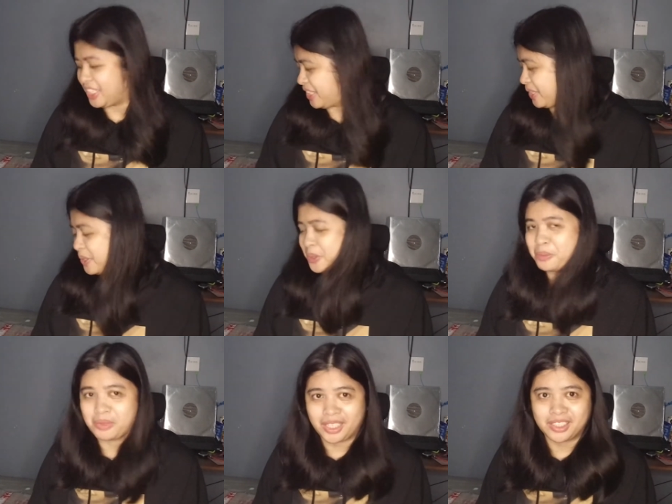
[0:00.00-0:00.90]
I
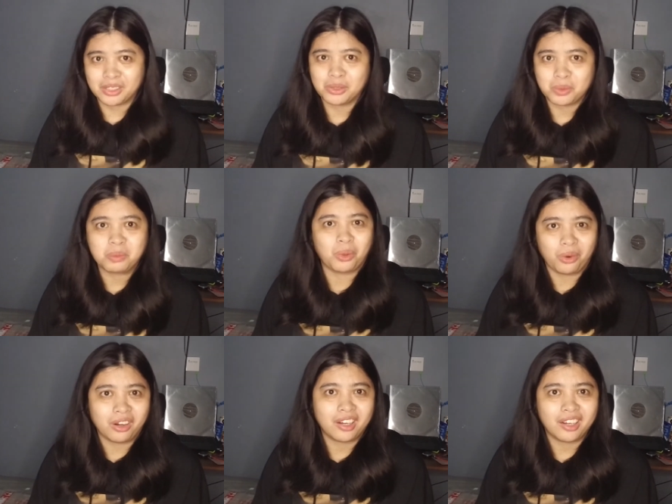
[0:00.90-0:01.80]
hope I can do
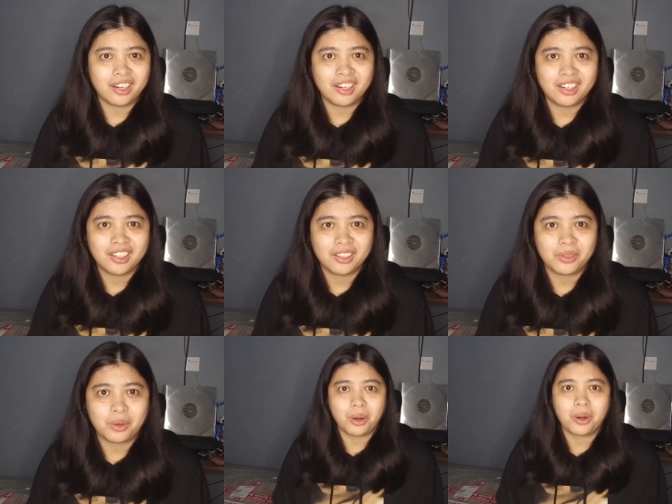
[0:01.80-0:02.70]
more,
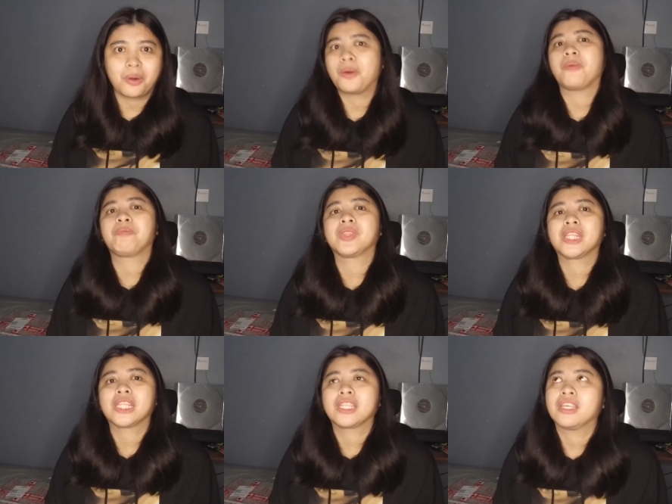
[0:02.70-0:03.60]
or
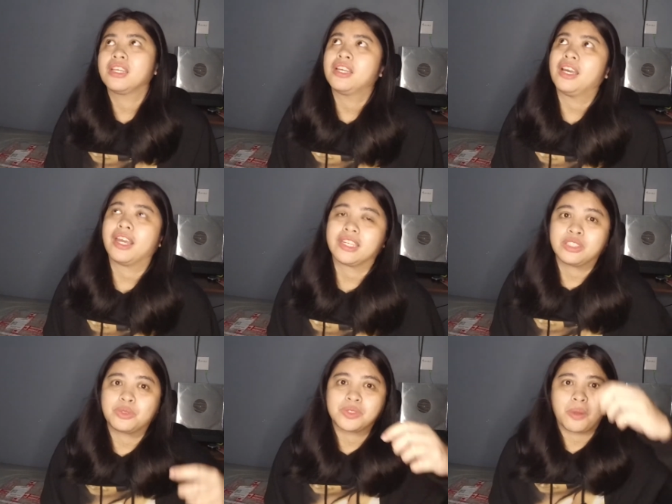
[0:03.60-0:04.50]
I can
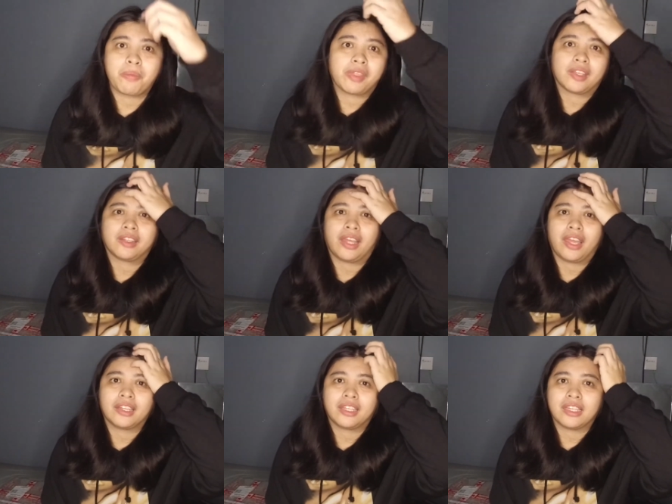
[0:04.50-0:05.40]
do something
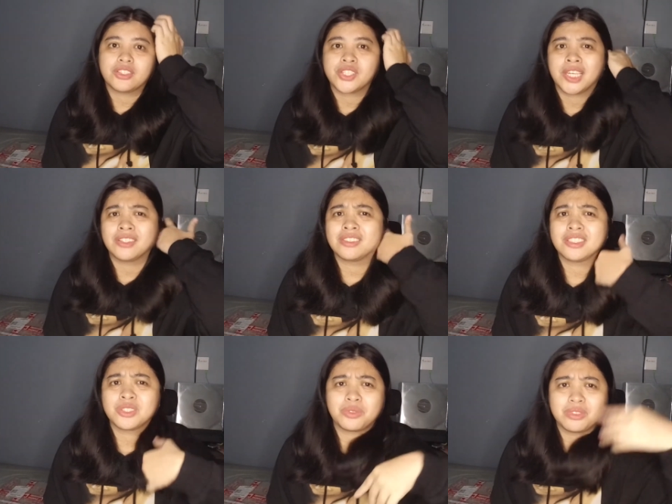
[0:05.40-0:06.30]
that can change
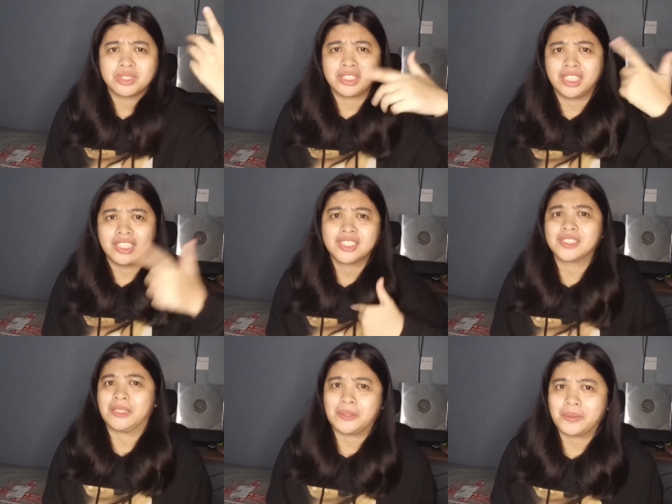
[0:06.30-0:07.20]
this routine
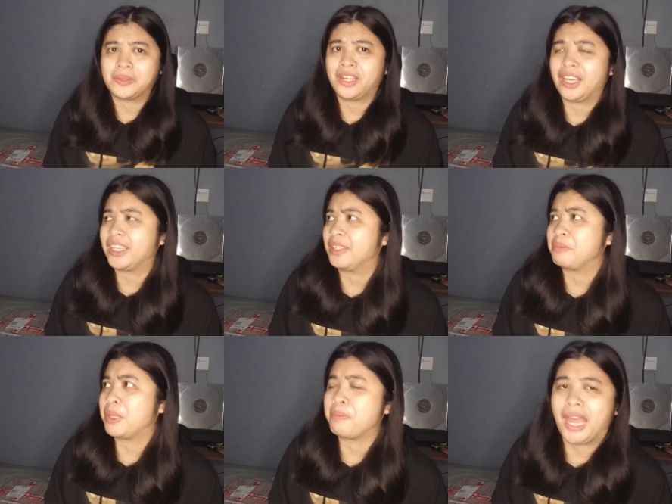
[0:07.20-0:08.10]
so I can
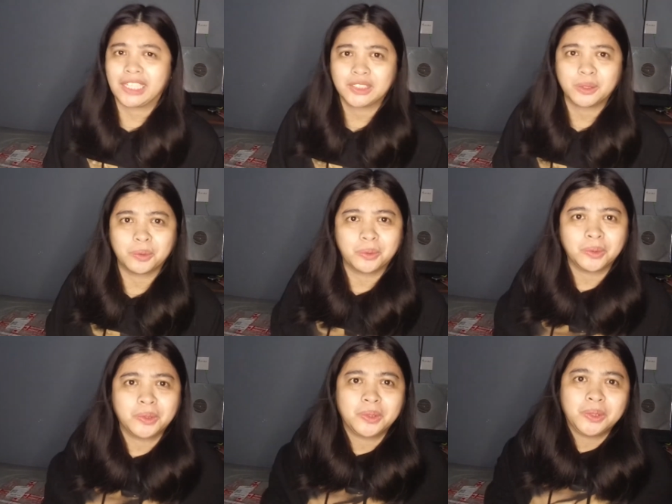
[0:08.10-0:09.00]
be back to
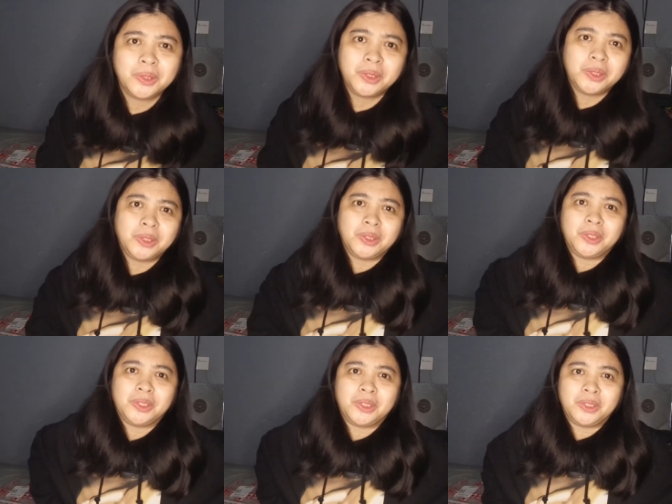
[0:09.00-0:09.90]

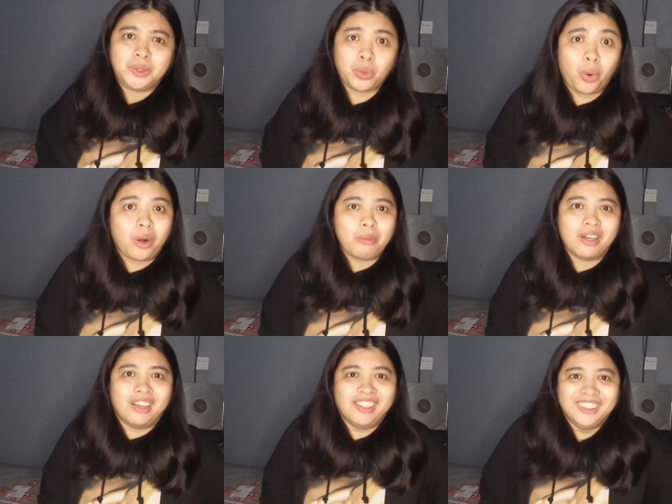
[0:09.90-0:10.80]
normal.